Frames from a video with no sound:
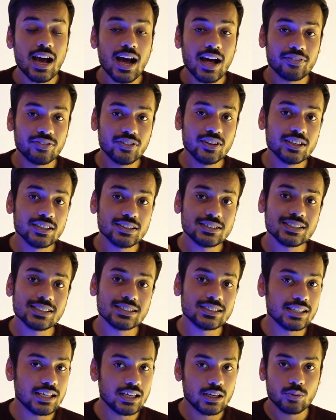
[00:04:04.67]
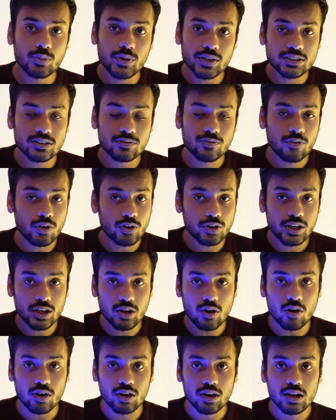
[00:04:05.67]
And this is the equation for
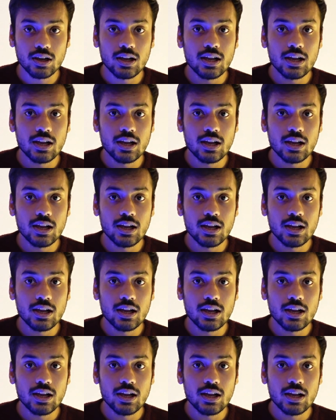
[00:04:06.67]
recall.